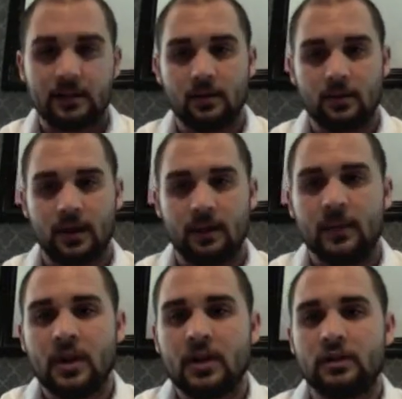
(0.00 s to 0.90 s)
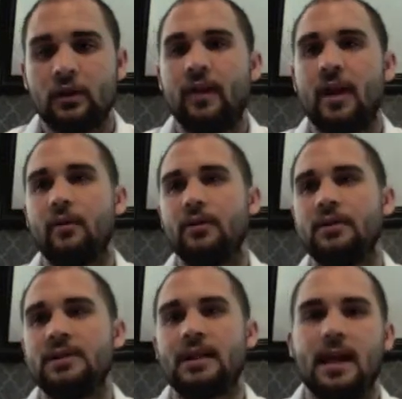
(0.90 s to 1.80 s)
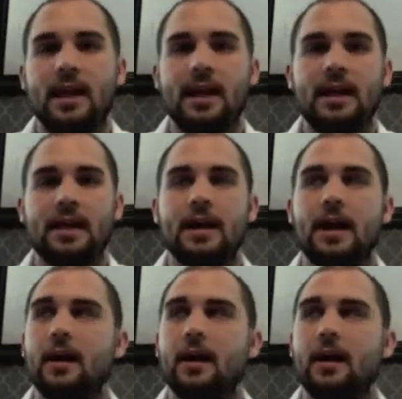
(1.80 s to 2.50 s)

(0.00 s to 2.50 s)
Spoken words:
Okay? So if I would say